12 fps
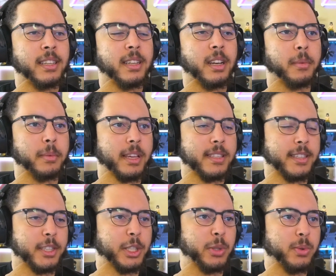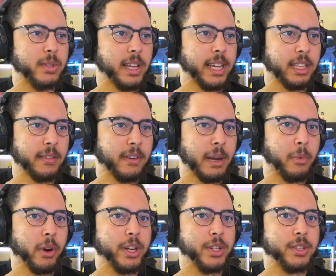I'm guessing she used like the
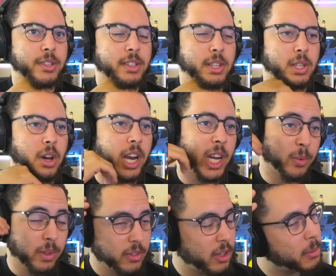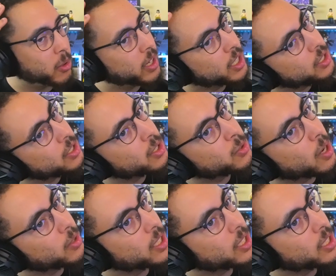vibrations, the sonic reverberations throughout the